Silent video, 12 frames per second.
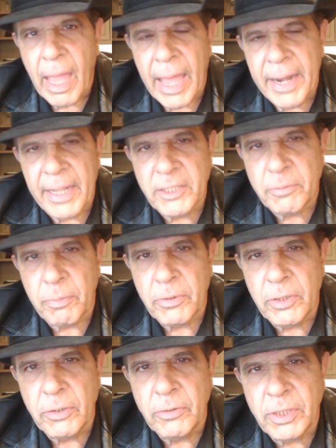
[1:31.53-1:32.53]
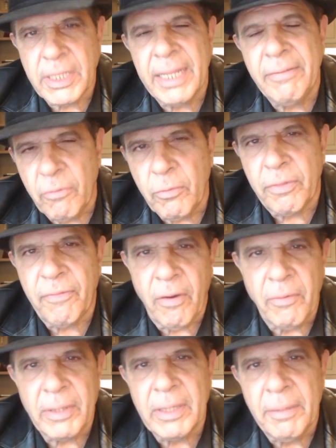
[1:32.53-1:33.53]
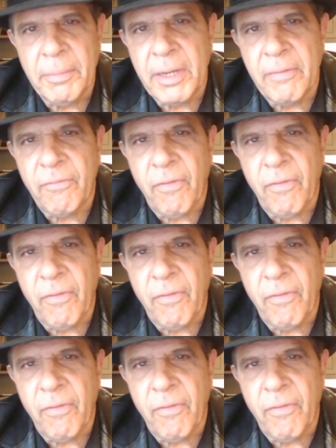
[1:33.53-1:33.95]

and has produced, even with very limited